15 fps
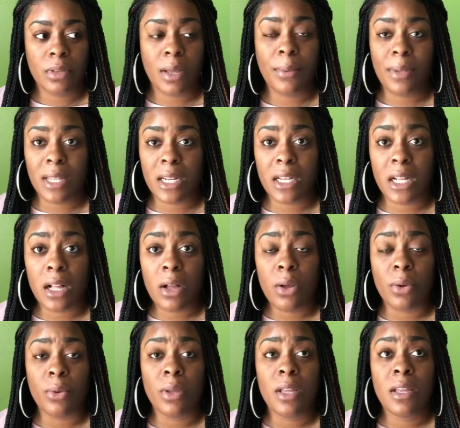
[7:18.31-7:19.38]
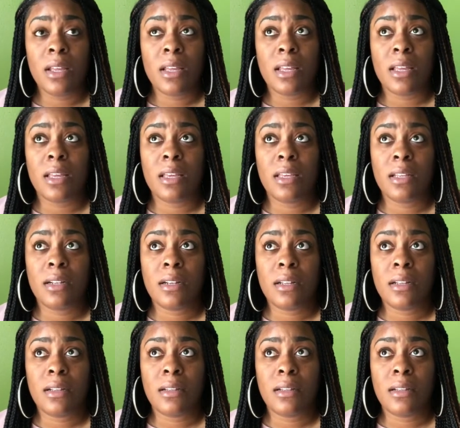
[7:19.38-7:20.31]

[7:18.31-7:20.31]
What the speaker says: I would let it go and